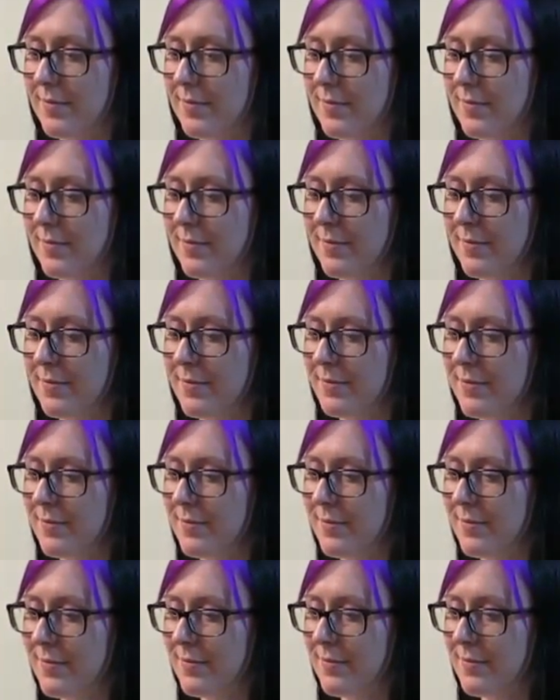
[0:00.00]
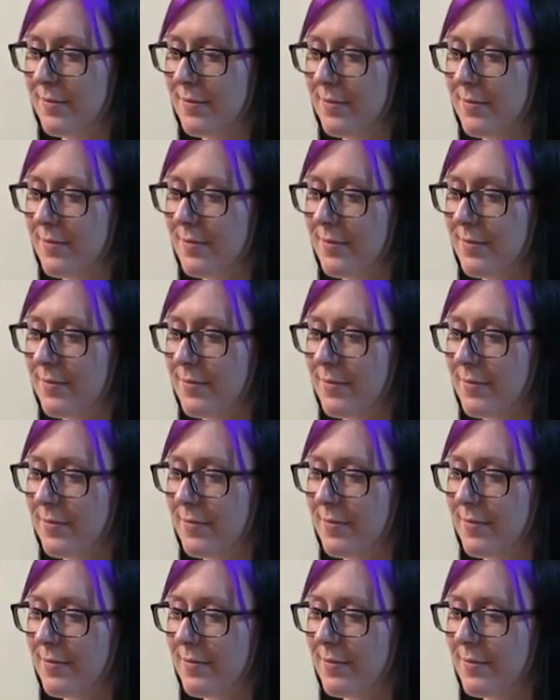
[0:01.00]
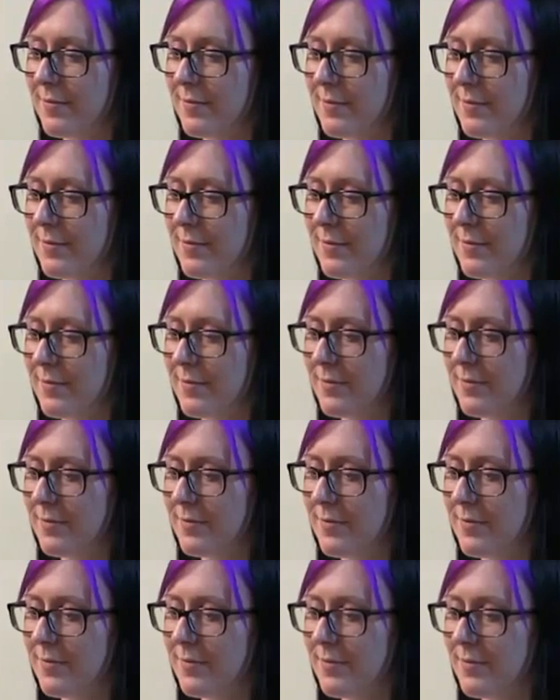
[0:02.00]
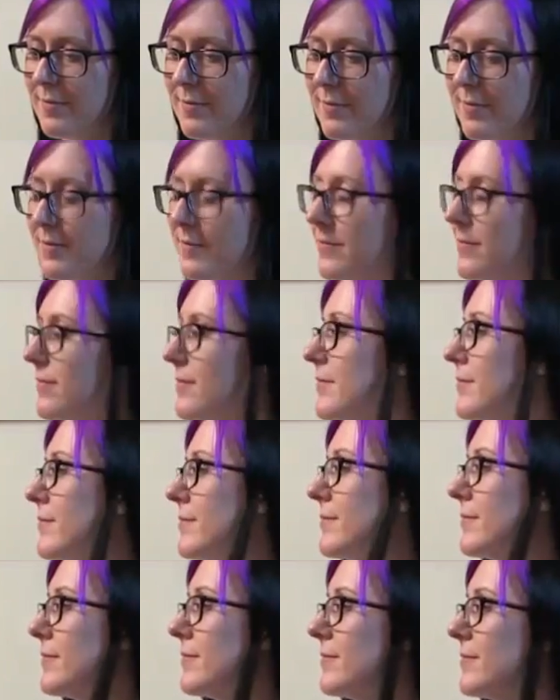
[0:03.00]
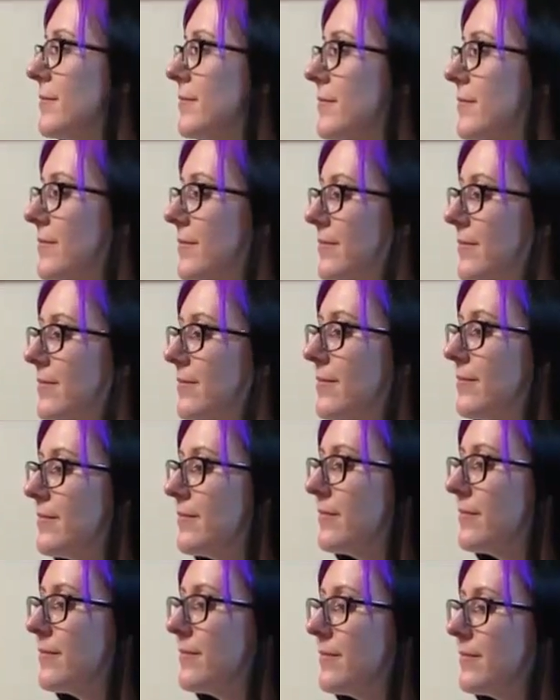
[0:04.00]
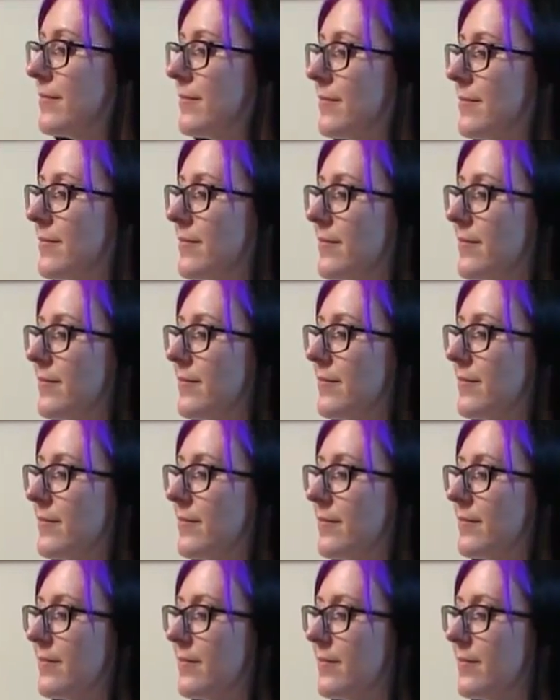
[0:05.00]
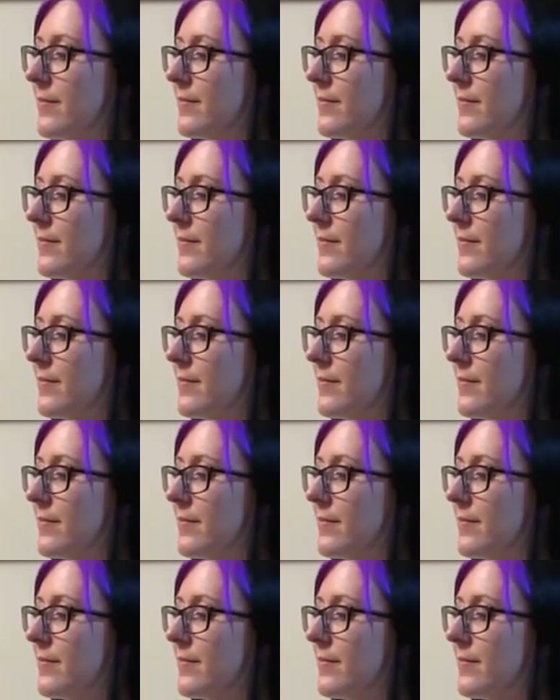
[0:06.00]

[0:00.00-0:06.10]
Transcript: The person shown says nothing.